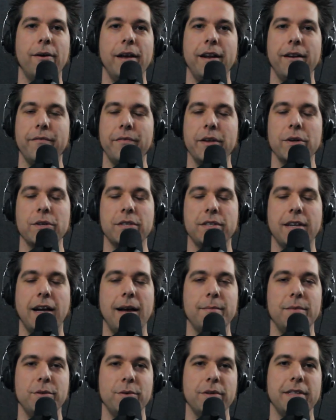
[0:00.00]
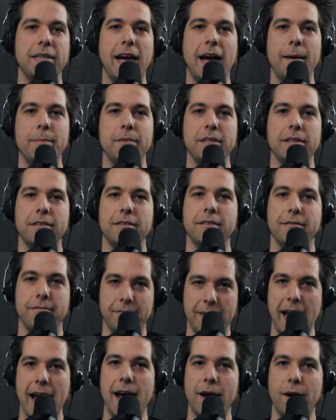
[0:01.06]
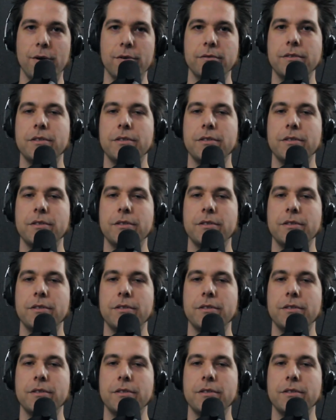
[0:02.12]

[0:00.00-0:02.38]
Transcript: and if there's a time to adapt, it's now.